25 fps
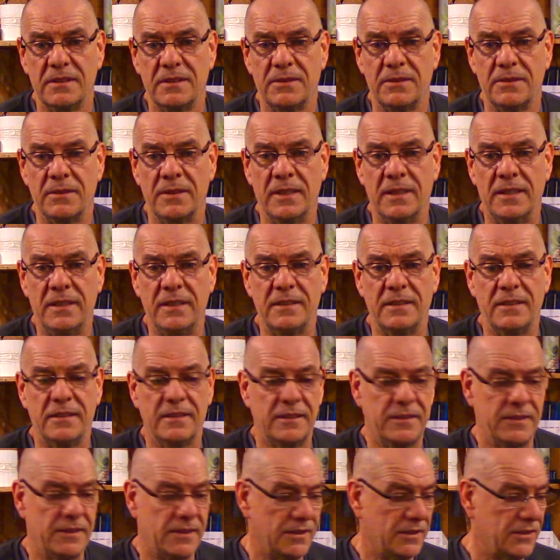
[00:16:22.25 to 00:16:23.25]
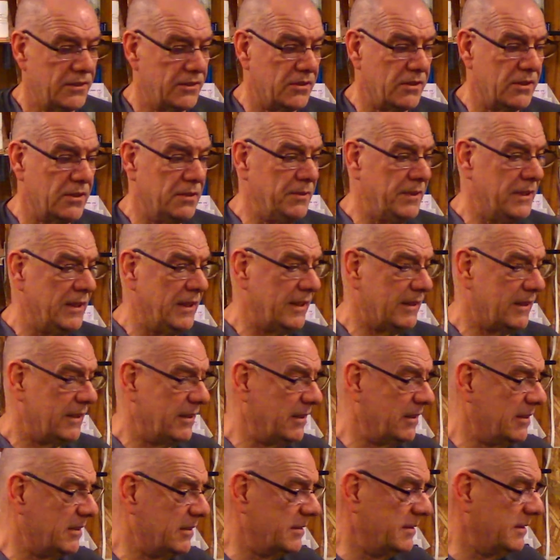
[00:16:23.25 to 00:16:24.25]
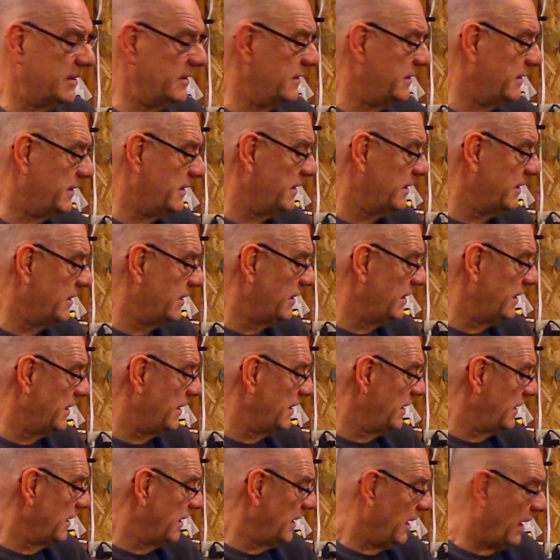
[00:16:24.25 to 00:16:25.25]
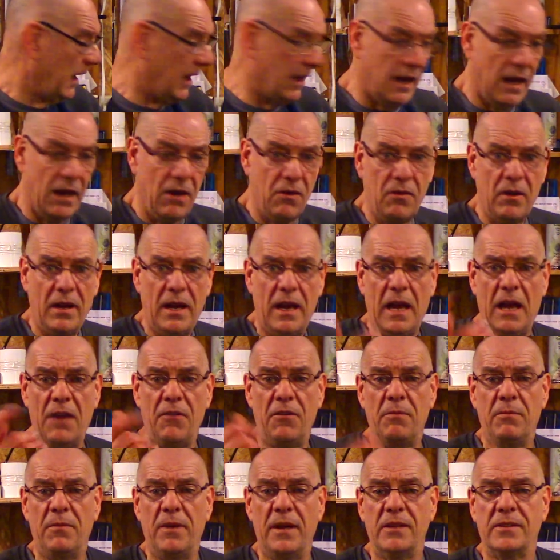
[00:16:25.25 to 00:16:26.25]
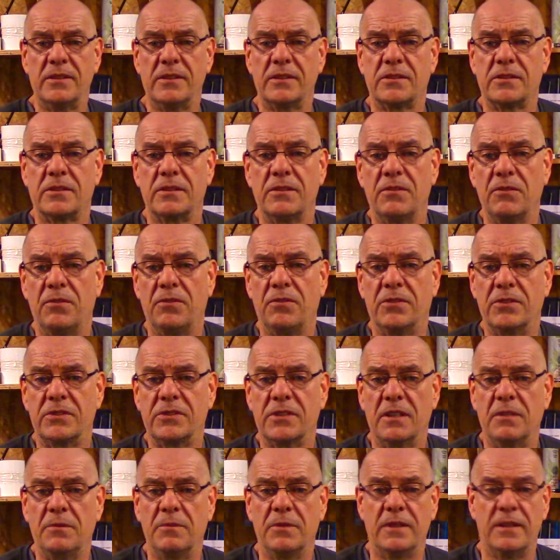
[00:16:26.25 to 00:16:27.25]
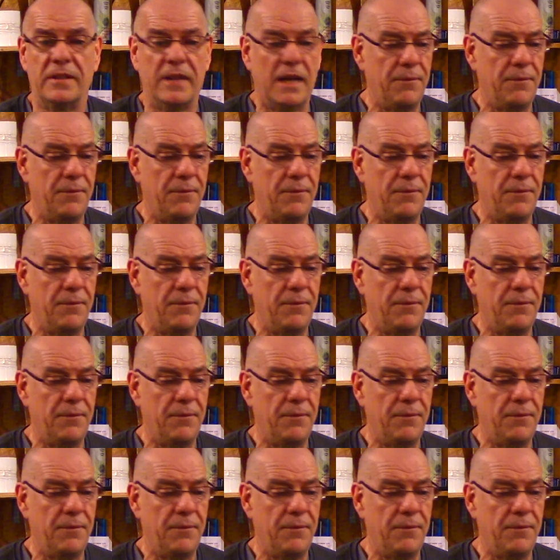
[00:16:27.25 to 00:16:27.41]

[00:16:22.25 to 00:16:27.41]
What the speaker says: right? So I mean, like, you know, and I have a message for somebody.